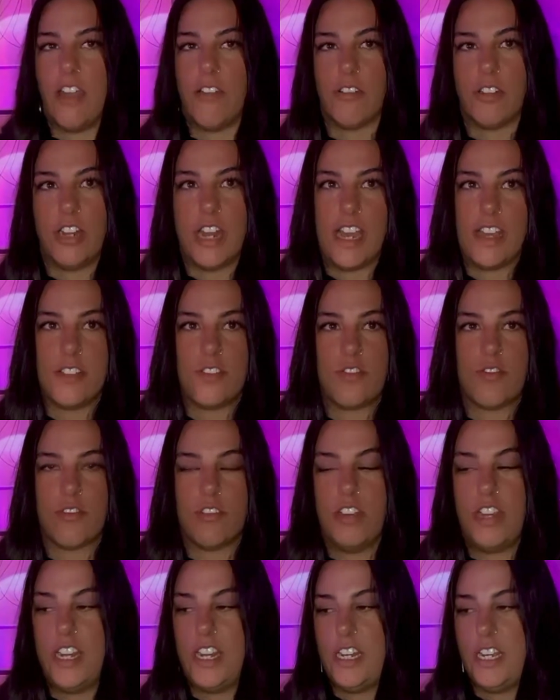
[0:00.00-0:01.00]
Chiron
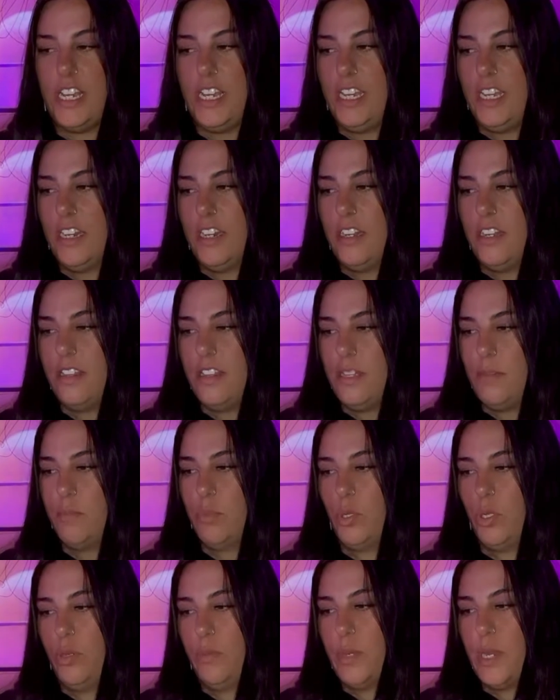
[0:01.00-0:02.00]
asteroid in
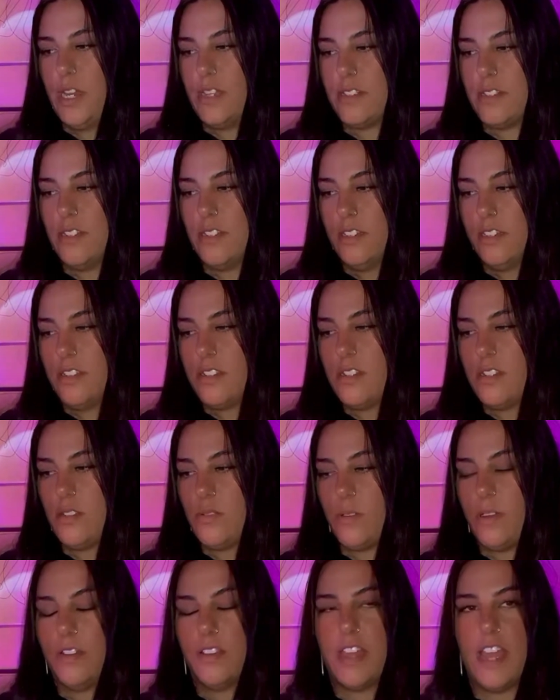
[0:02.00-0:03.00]
the blue
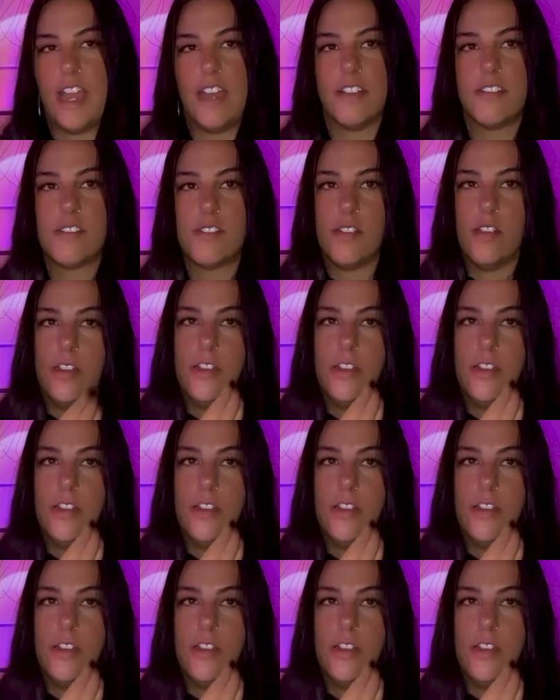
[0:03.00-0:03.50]
person's 12th house.